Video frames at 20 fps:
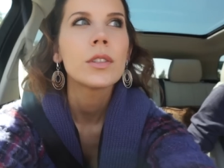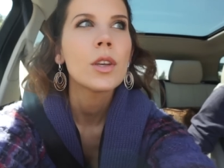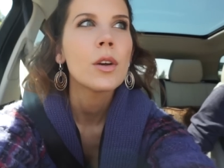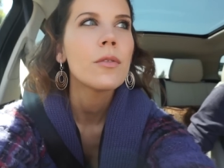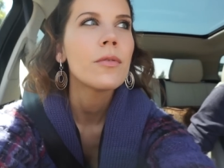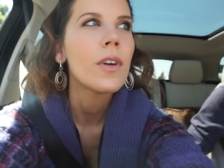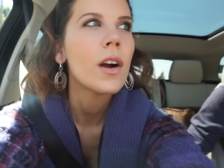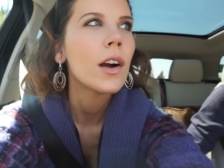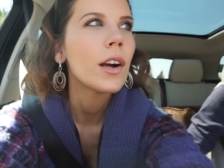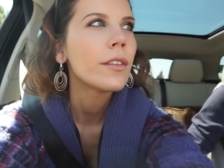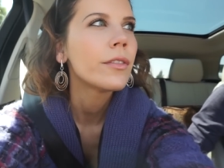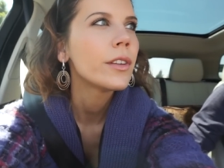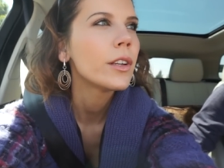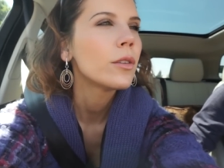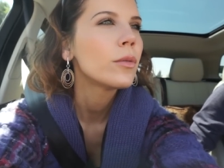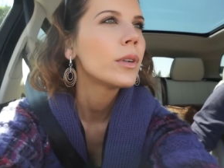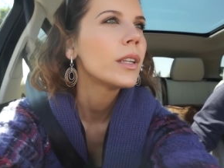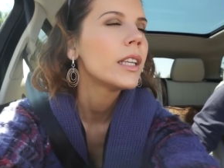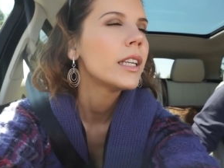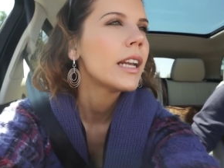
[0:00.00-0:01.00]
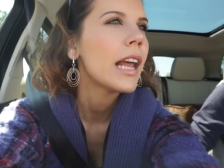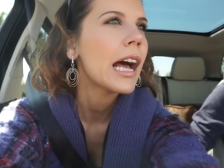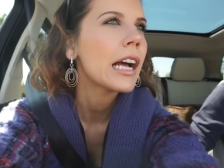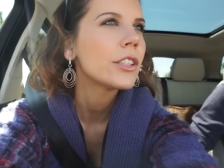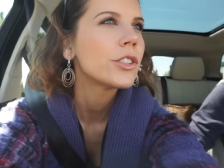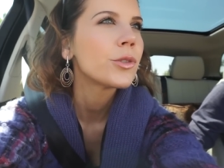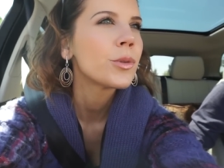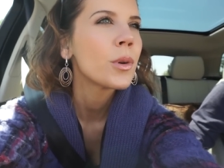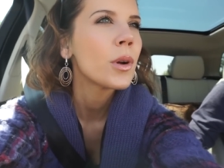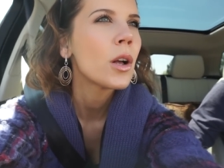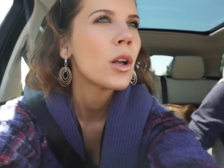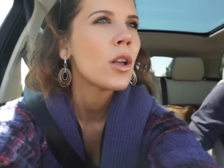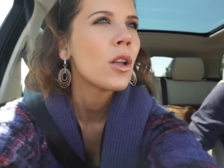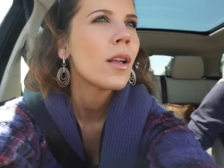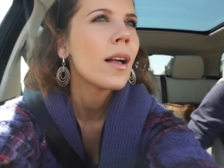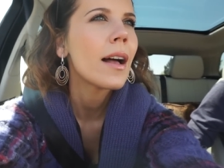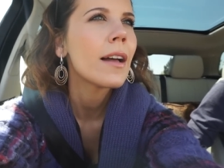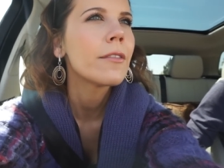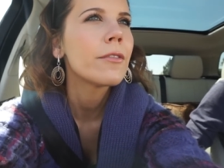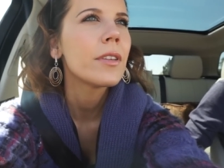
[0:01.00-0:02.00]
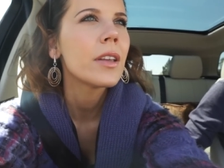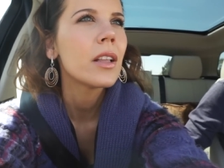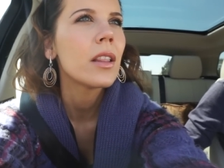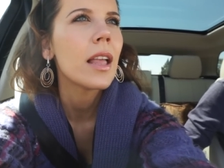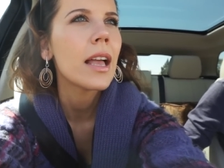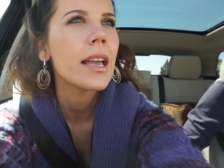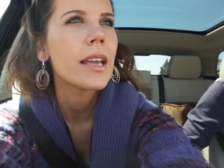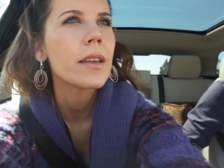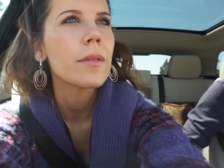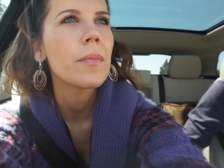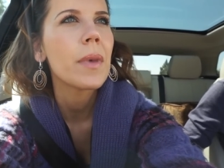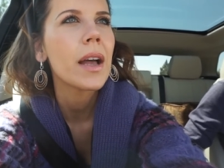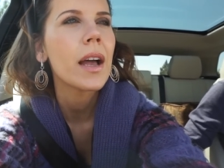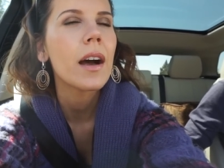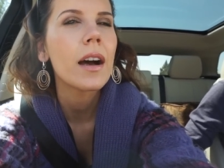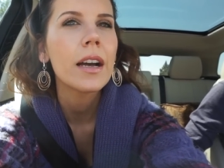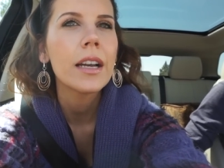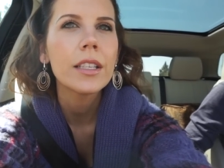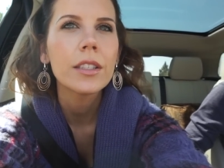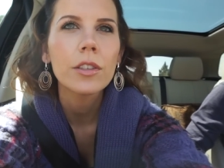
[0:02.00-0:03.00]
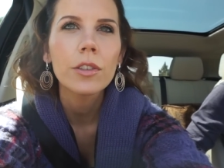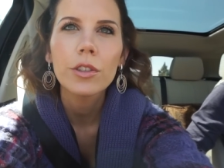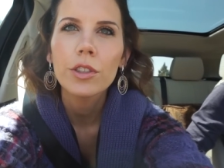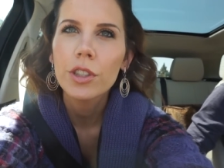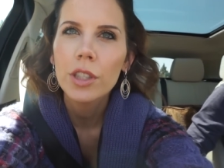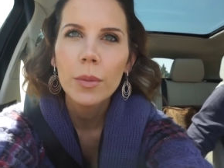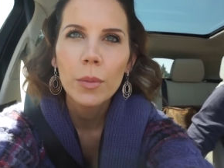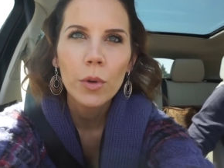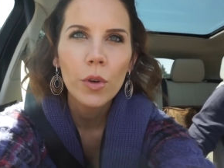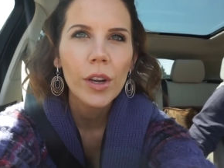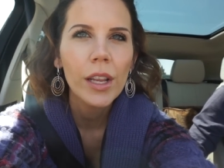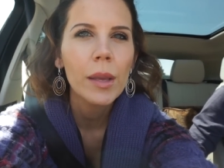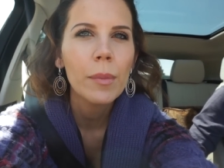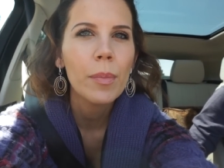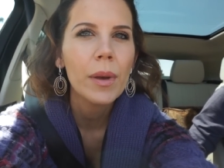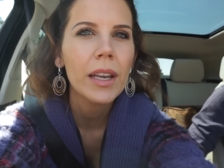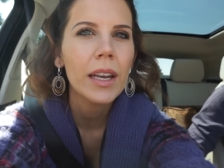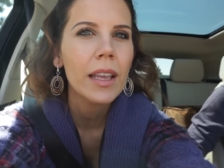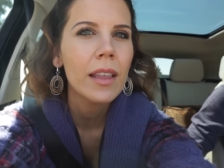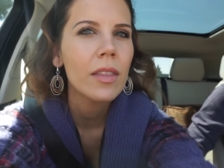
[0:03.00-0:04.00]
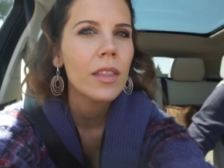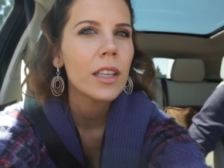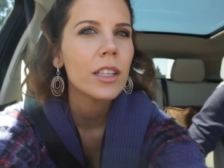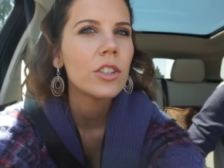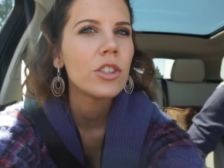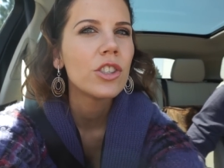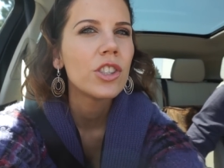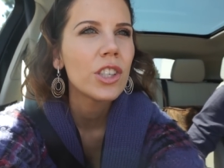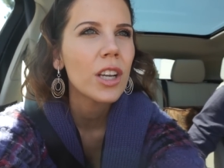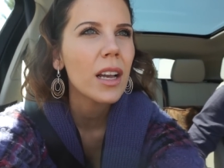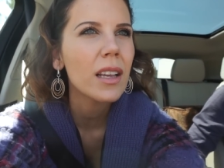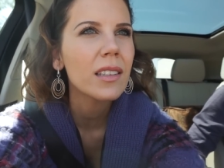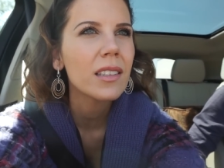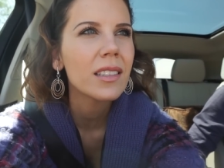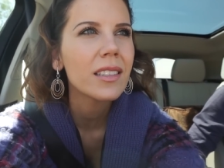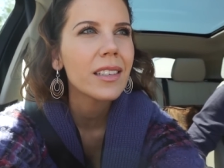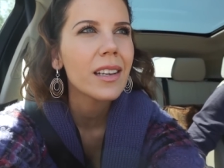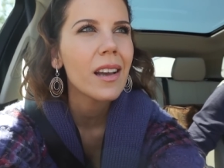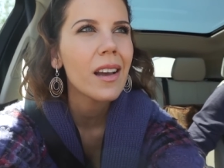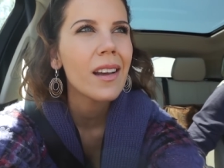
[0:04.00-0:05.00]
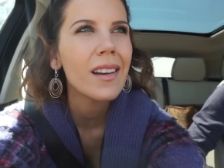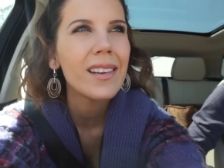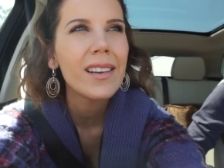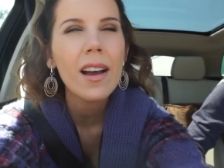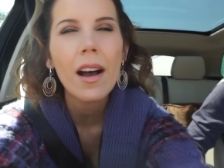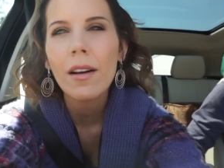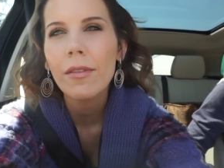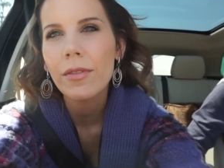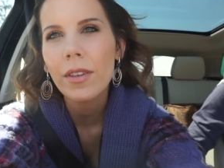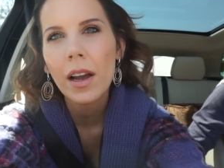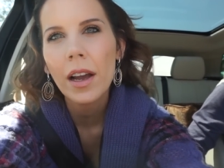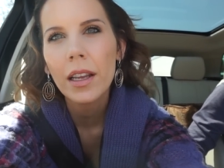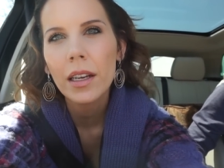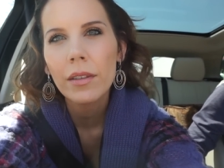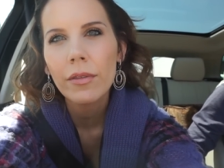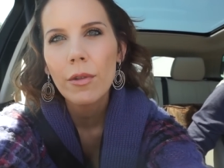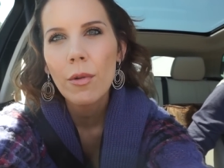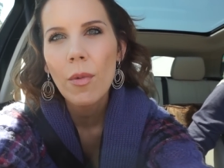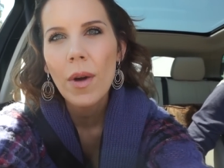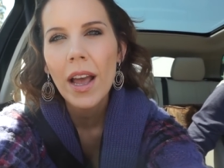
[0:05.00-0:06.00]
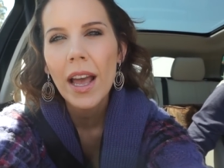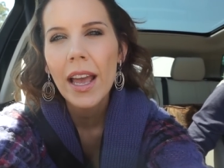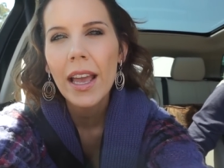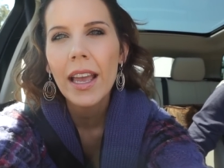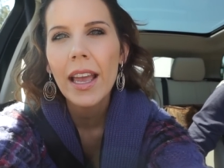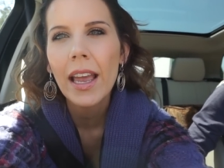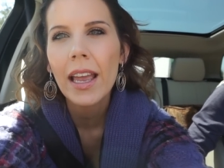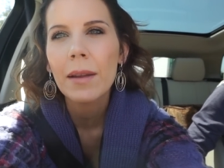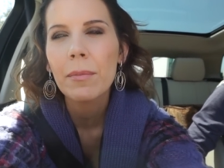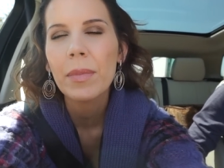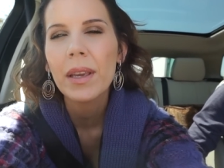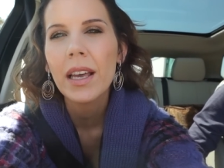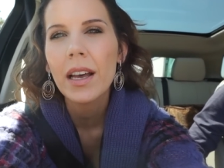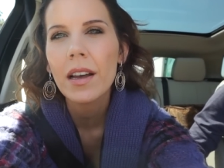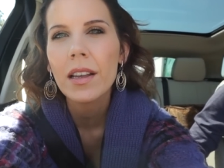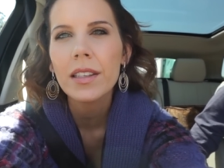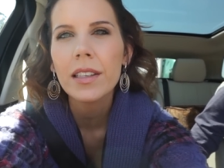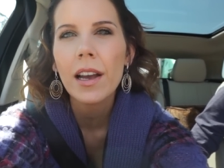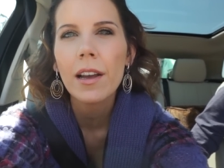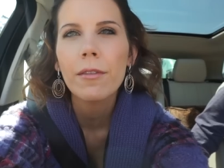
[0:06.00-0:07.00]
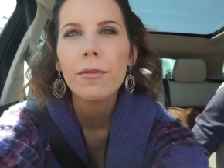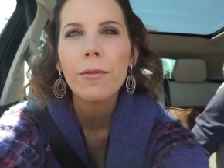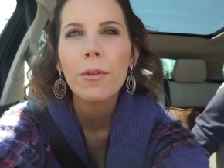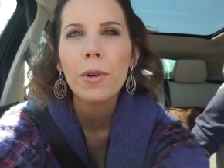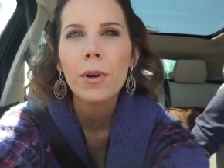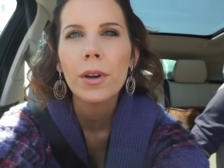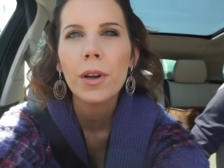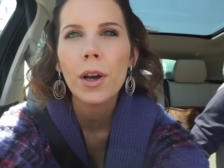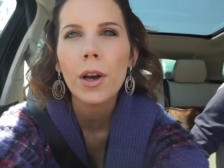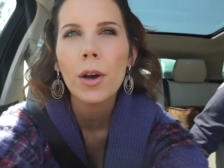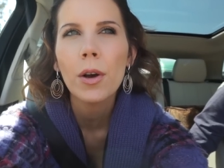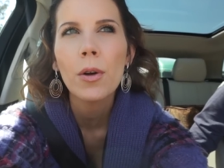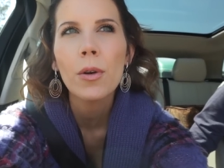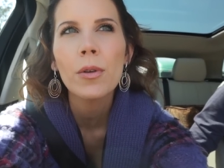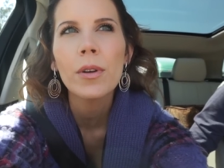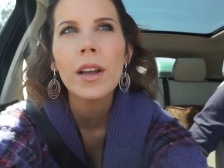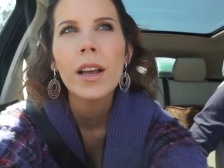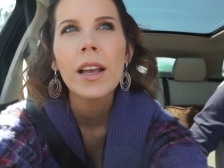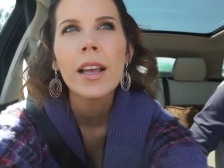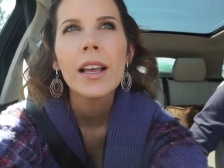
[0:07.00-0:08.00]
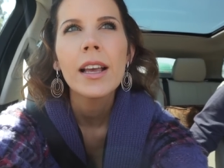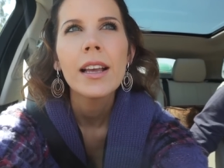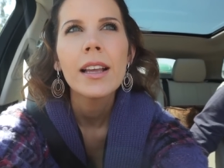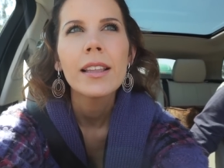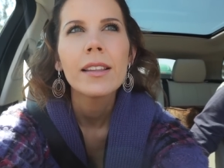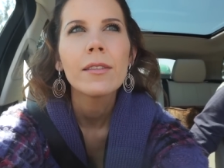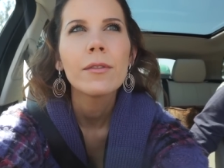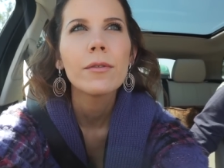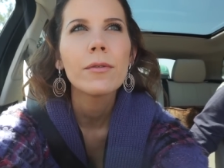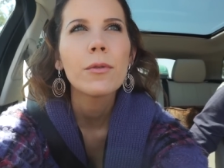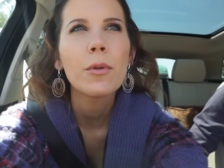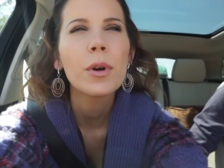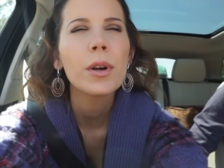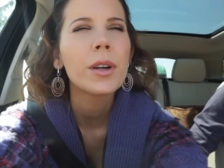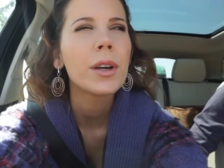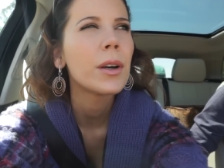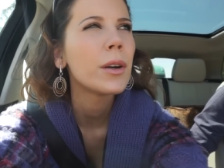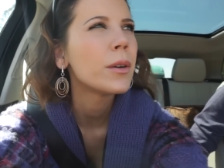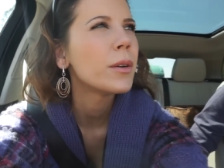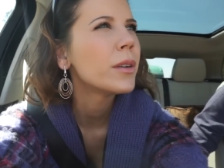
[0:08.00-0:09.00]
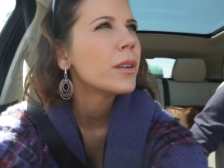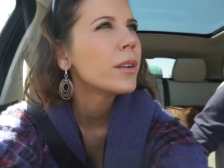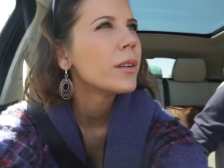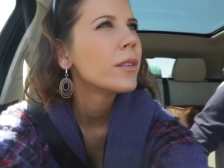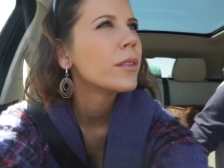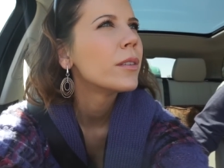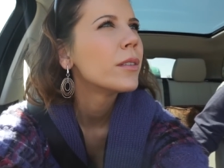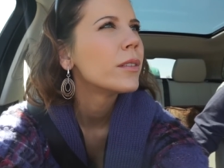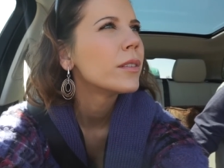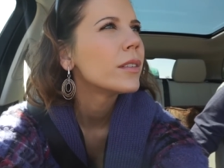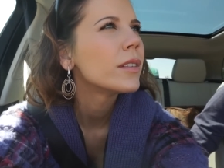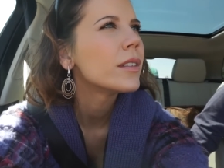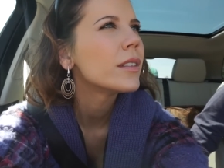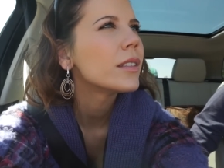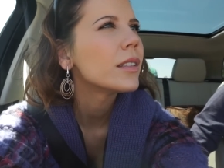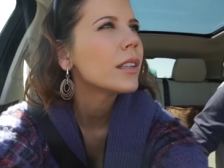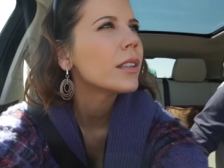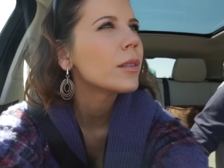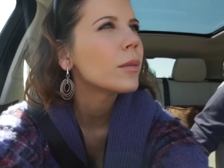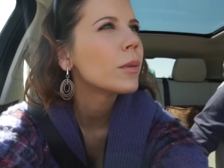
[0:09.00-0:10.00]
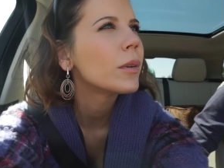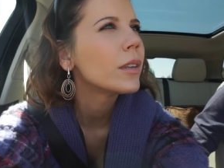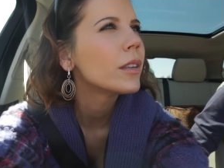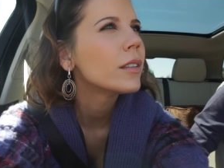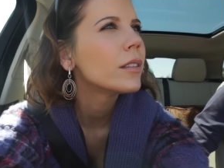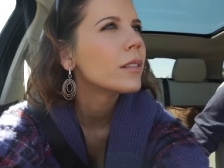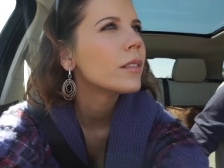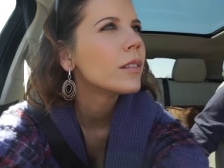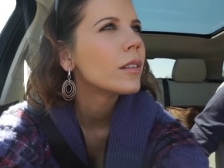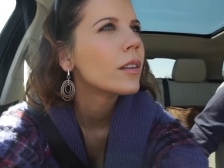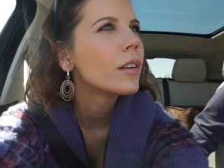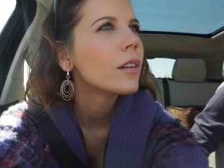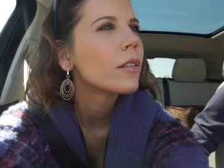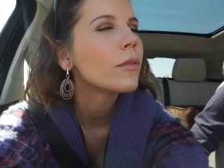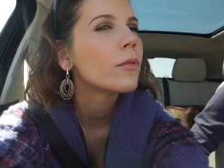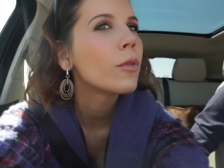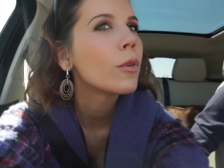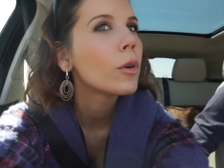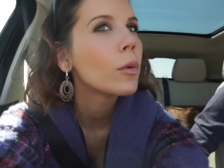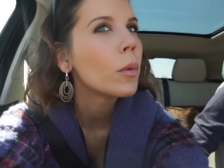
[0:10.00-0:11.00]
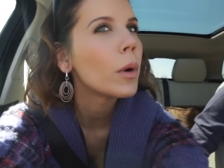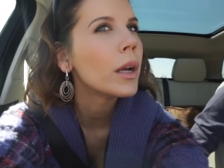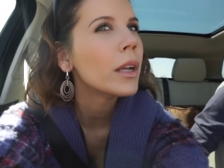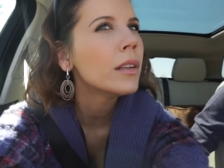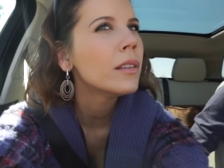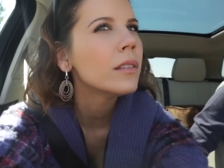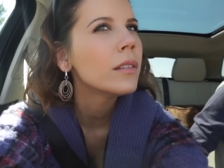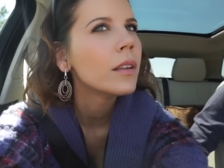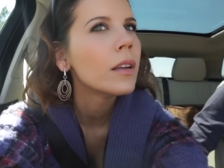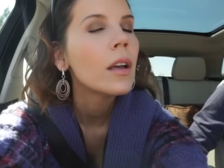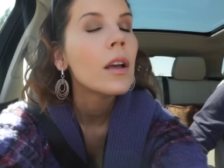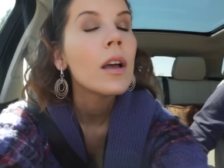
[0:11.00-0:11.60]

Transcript: So far, I feel really natural. I feel like my eyes are shimmery, but in the just enough kind of a way. And because I foregoed, foregoed, for went? For went.